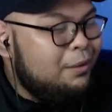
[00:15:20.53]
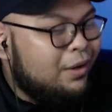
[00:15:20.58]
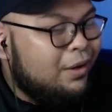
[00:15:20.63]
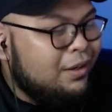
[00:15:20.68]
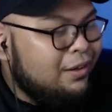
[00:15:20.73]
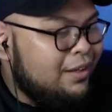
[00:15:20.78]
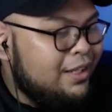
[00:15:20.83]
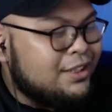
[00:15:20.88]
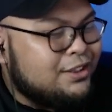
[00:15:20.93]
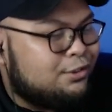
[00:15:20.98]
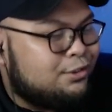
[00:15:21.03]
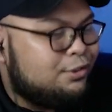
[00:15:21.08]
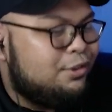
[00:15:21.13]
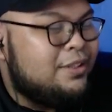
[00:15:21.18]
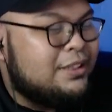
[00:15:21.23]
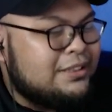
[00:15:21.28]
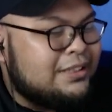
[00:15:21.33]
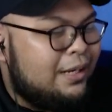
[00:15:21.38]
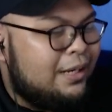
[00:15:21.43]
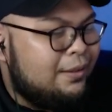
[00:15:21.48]
one of the
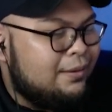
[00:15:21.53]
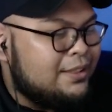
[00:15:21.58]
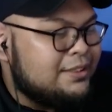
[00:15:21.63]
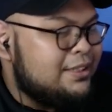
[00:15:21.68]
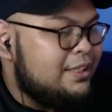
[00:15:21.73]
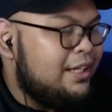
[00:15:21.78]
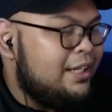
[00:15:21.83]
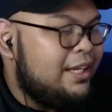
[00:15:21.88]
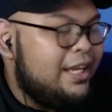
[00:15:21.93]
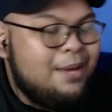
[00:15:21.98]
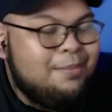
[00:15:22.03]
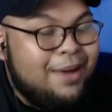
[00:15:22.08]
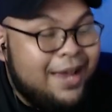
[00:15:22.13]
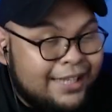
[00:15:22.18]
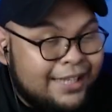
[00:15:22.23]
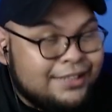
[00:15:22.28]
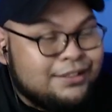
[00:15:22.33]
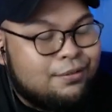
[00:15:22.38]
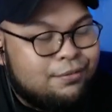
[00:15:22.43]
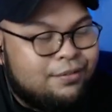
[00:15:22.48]
strongest counters in the game
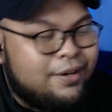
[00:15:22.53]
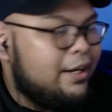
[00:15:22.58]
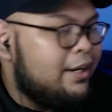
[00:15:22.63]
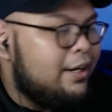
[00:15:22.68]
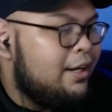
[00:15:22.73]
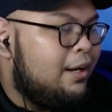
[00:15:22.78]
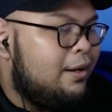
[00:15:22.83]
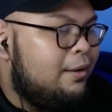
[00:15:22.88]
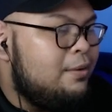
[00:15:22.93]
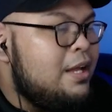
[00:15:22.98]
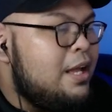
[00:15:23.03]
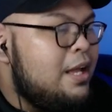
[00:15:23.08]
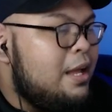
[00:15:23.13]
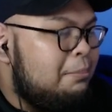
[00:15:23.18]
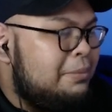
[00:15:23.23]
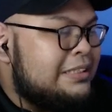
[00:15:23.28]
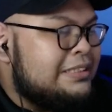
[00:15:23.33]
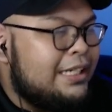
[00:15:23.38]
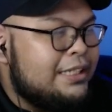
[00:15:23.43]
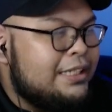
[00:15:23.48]
as of right now,
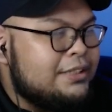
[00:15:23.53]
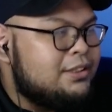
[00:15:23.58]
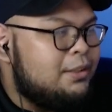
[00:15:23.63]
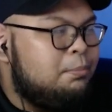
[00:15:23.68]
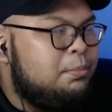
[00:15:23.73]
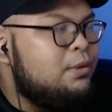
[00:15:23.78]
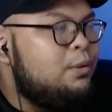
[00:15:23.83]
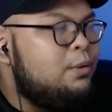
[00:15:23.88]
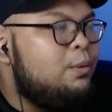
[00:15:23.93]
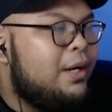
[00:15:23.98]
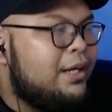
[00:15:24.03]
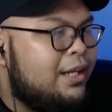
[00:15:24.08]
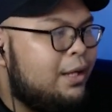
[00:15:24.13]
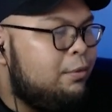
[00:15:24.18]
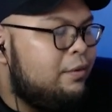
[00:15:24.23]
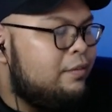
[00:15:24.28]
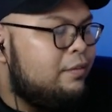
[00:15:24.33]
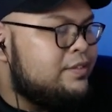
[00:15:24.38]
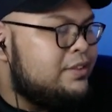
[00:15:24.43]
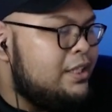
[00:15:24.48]
besides the blue one
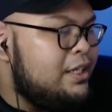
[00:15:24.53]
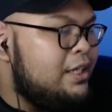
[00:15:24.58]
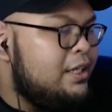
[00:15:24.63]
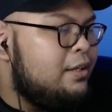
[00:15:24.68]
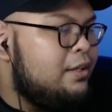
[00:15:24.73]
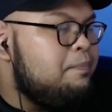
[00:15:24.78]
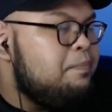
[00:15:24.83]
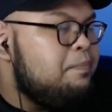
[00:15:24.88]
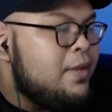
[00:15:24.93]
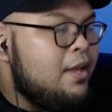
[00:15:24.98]
that we've seen.